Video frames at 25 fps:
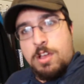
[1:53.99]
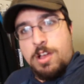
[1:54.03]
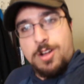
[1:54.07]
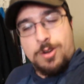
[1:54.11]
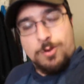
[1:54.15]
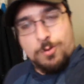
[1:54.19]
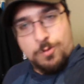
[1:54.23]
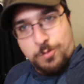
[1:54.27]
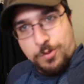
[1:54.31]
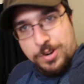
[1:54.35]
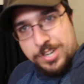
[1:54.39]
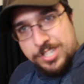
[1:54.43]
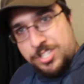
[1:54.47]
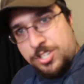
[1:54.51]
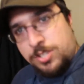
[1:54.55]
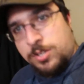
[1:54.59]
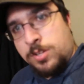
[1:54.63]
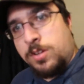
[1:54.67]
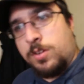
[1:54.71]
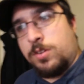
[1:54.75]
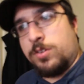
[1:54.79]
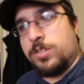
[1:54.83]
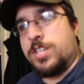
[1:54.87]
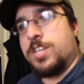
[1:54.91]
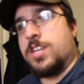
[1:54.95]

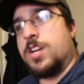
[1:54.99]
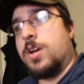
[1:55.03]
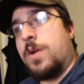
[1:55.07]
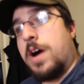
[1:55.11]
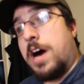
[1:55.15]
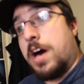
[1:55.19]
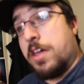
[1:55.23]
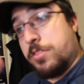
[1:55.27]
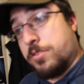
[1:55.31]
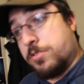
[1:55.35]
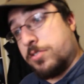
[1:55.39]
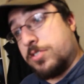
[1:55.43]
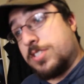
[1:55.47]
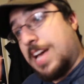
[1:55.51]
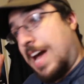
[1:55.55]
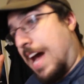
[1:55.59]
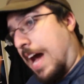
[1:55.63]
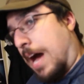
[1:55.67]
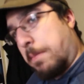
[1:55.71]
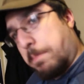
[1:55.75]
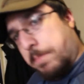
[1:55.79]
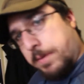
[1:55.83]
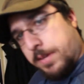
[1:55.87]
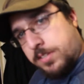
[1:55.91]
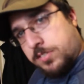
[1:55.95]
original, you know, other
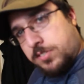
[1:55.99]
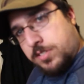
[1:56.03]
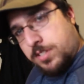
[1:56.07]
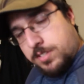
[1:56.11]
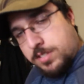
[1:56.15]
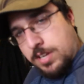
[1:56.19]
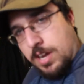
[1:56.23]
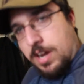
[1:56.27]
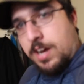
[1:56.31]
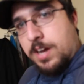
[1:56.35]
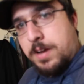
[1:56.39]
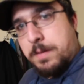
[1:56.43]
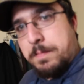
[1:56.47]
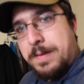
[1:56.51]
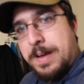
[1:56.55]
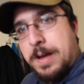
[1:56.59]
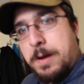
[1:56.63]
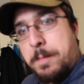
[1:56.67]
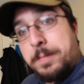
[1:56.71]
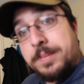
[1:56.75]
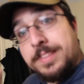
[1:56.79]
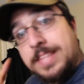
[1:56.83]
topics to talk about,